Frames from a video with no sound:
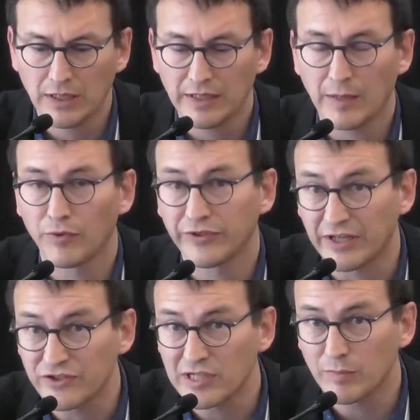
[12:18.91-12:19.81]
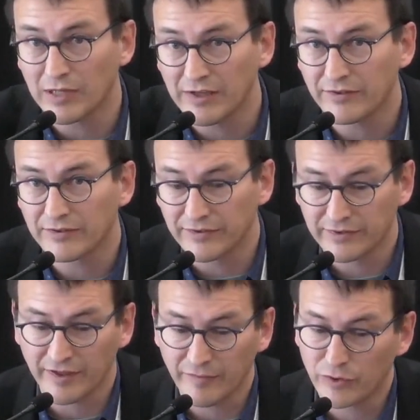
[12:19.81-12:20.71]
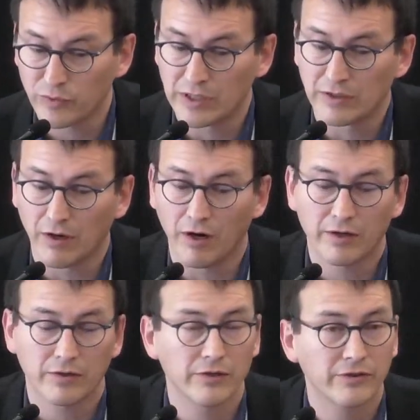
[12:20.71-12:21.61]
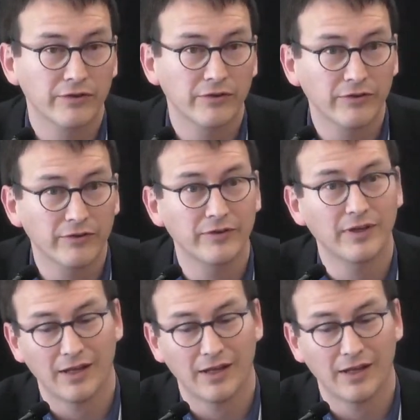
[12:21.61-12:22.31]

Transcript: that potentially places itself between our audiences